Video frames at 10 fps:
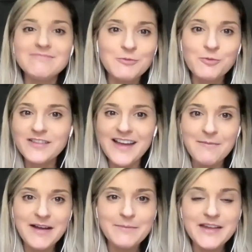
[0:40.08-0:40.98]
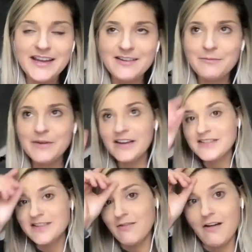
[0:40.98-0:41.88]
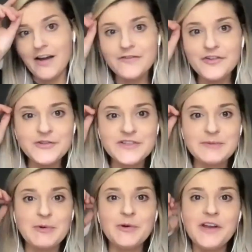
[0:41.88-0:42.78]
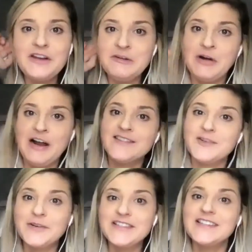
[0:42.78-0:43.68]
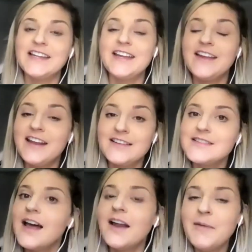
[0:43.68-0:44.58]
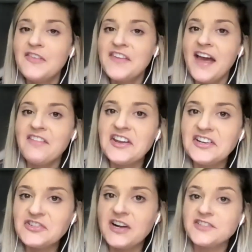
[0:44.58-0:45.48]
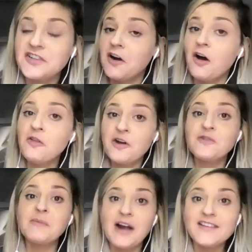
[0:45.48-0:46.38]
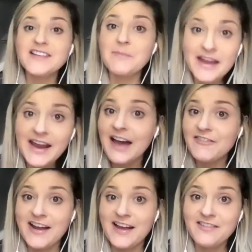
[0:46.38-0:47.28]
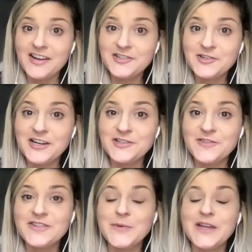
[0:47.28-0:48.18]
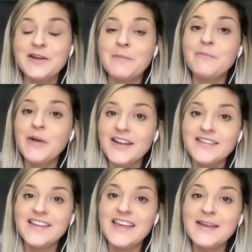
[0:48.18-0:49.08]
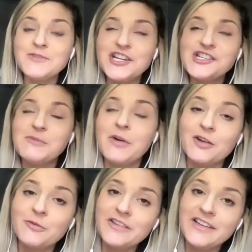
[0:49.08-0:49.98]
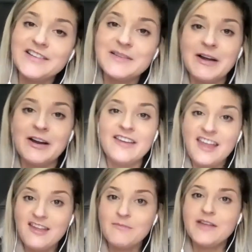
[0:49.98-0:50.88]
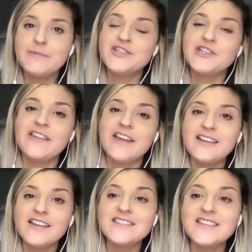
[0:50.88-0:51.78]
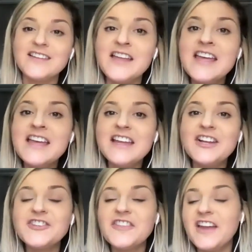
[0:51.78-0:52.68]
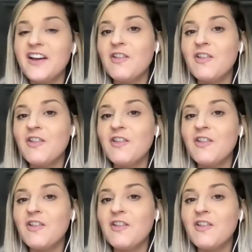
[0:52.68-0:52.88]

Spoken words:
what that might mean, because a lot of news has broken in Nebraska recently, it is not about the athletic director, although Nebraska may have an athletic director this week. But the game-changing part really is about name, image, and likeness. And here's the thing.